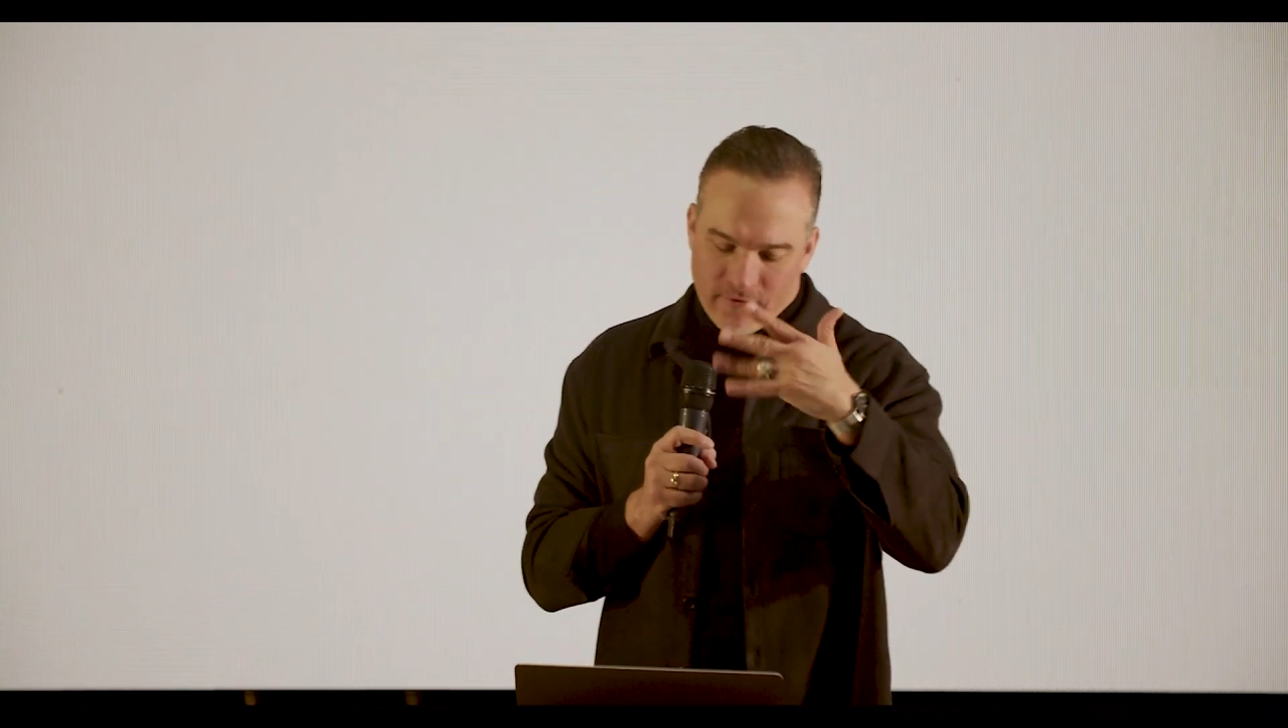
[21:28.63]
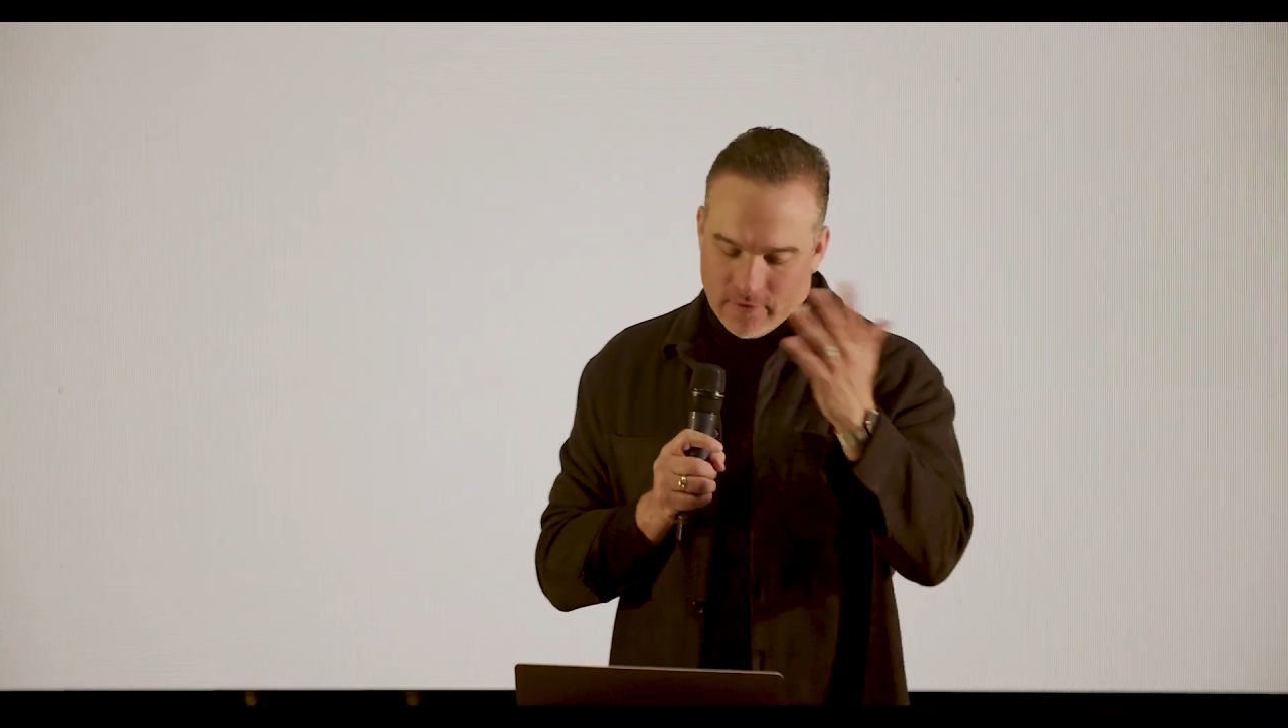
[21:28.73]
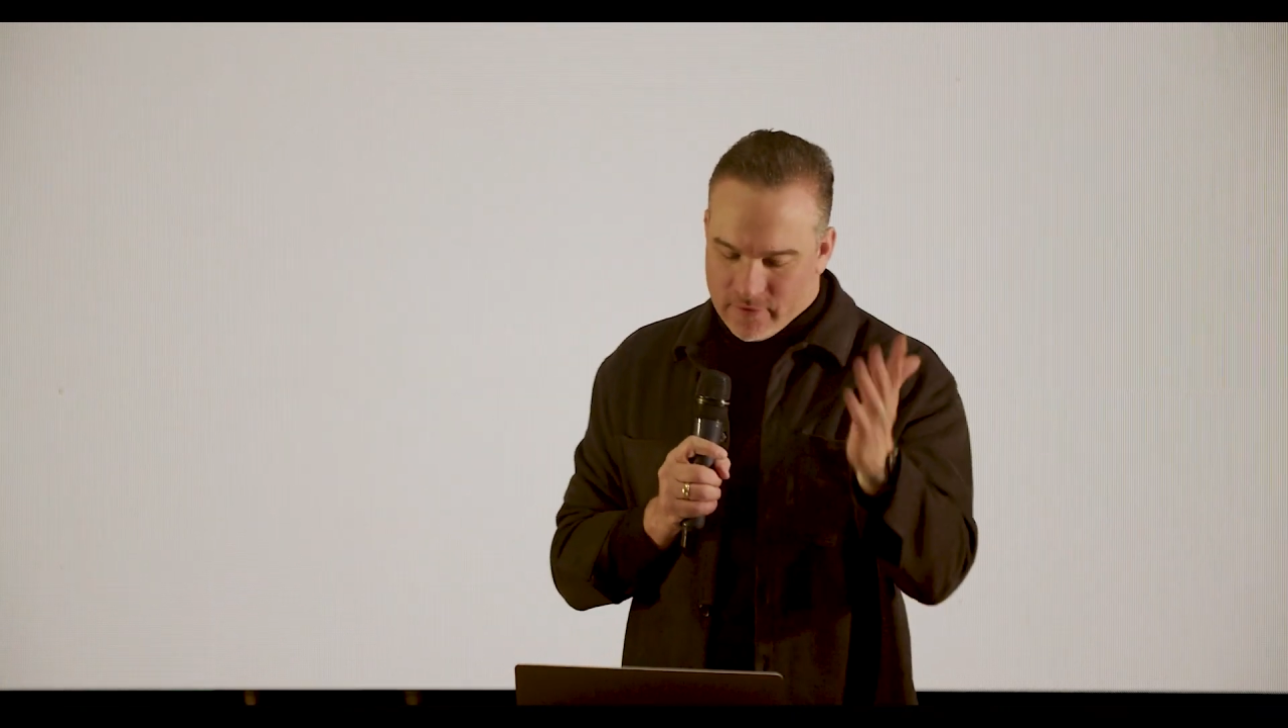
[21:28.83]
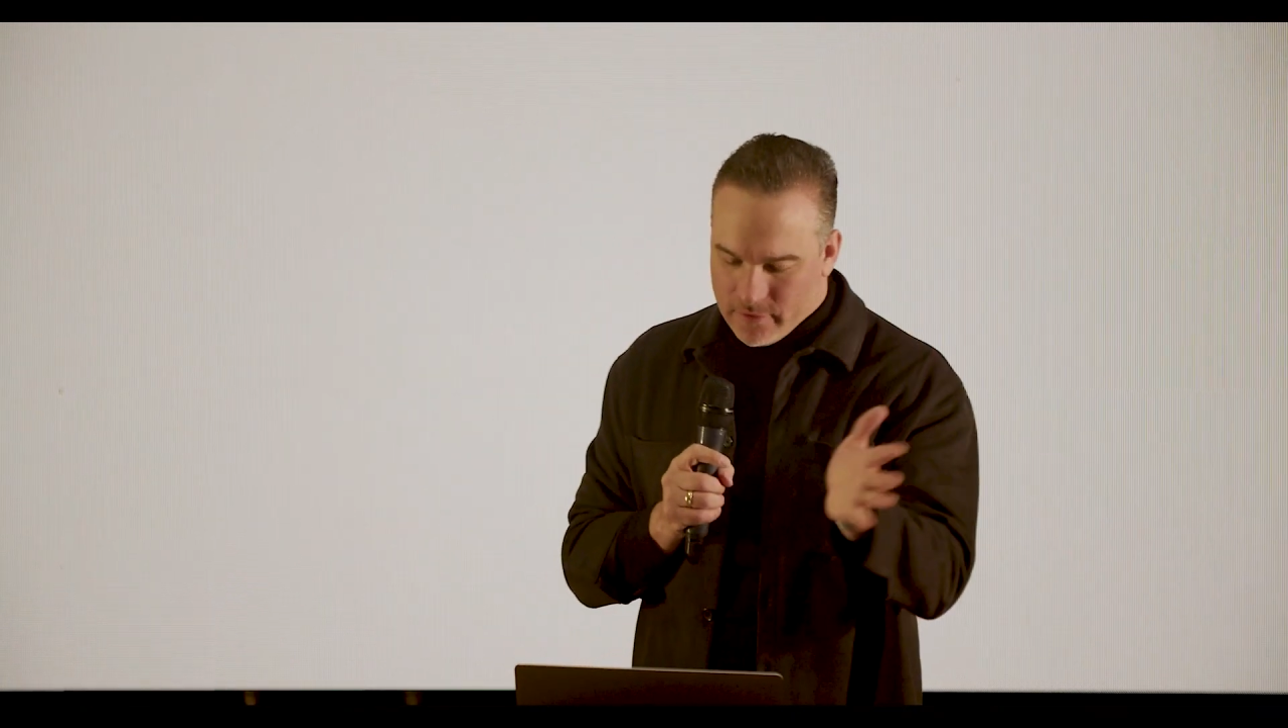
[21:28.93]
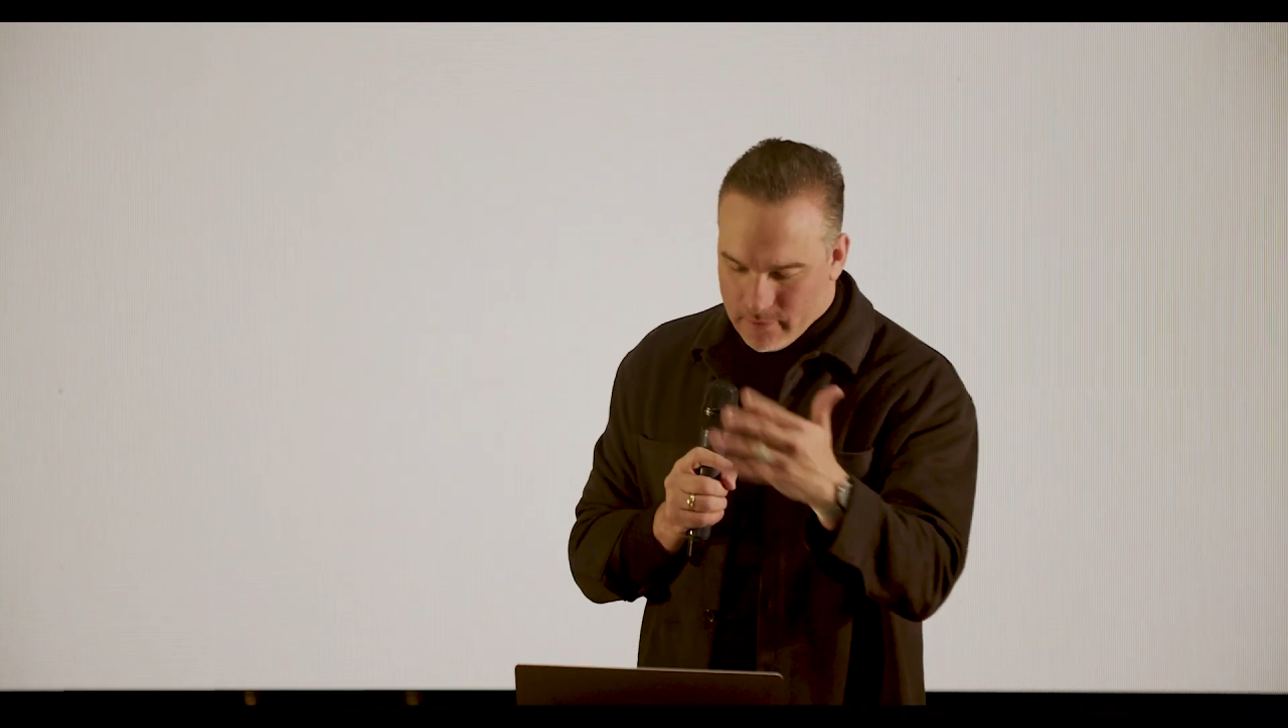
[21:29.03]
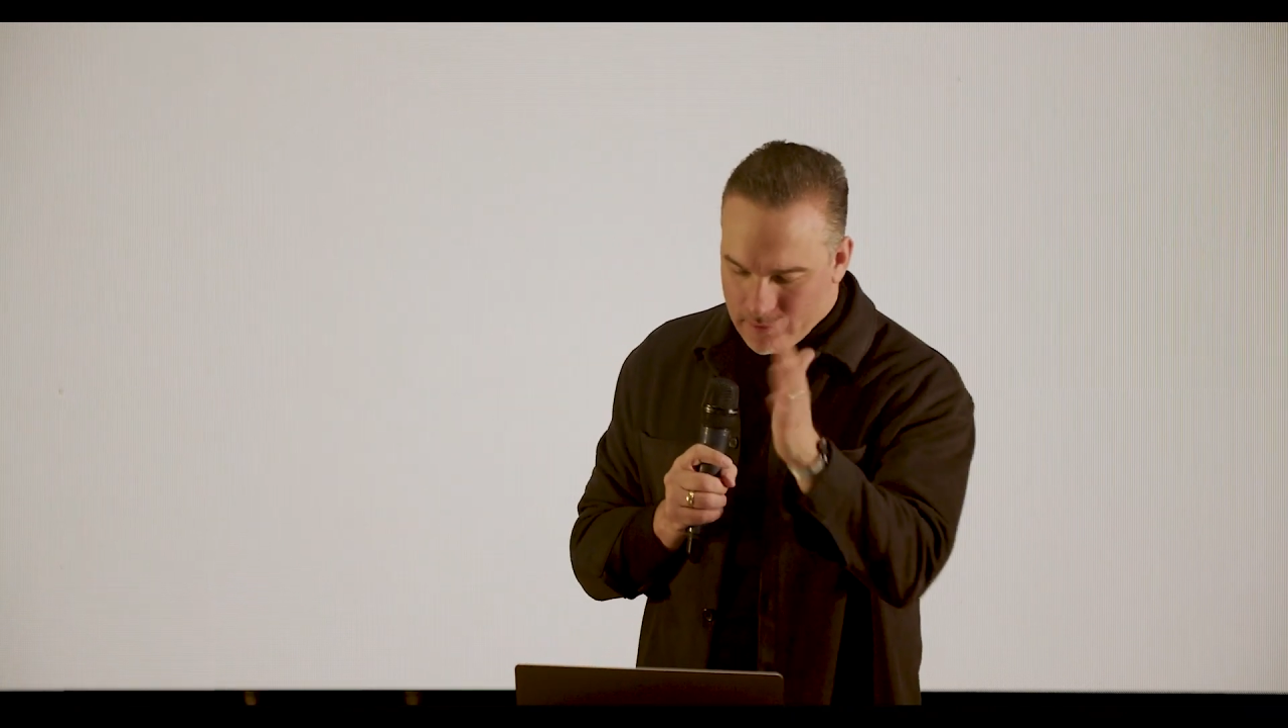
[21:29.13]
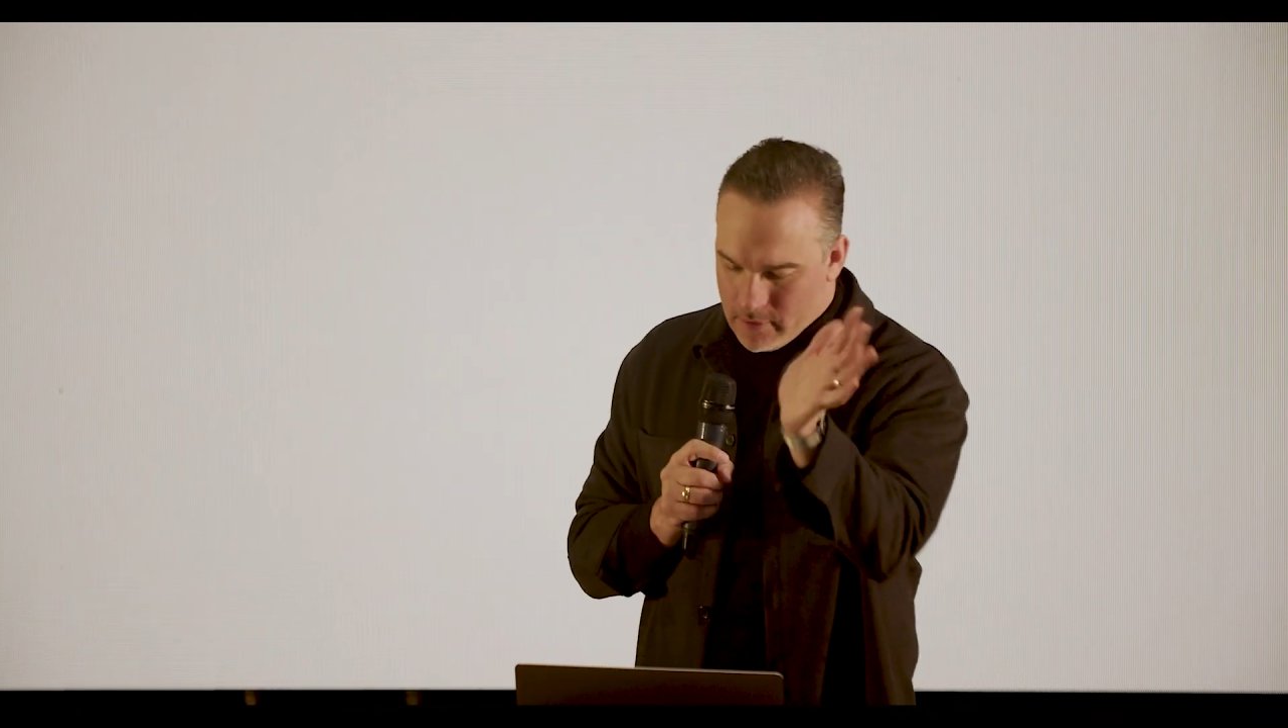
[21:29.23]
sure